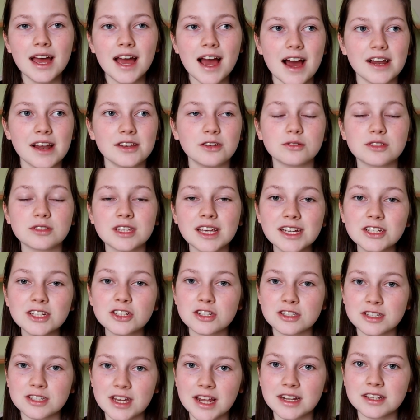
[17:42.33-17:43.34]
and your
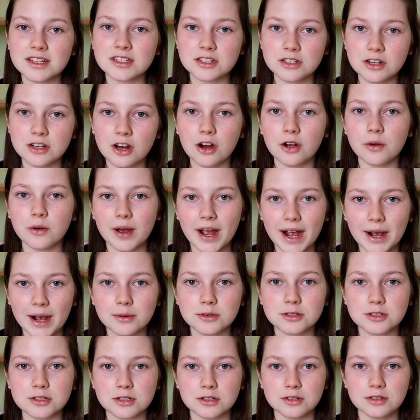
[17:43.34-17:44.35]
teachers tend to know
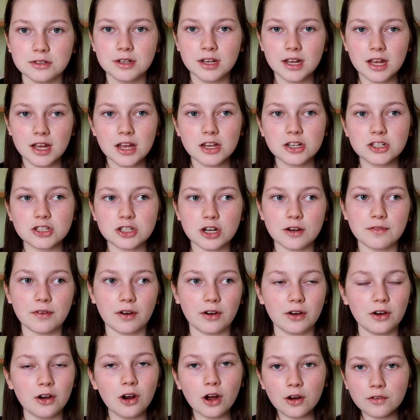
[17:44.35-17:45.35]
how to shove a
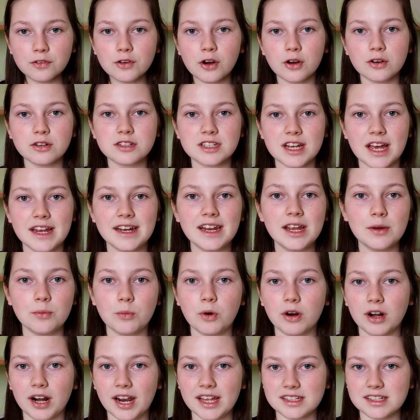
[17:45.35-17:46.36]
lot of content in
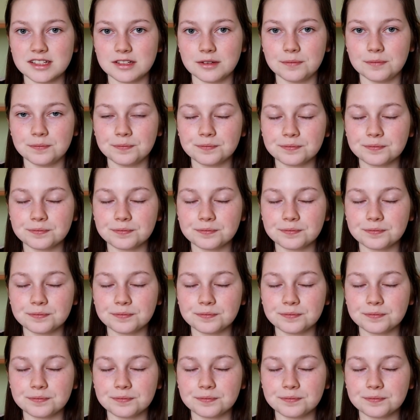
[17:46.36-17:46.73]
one lesson.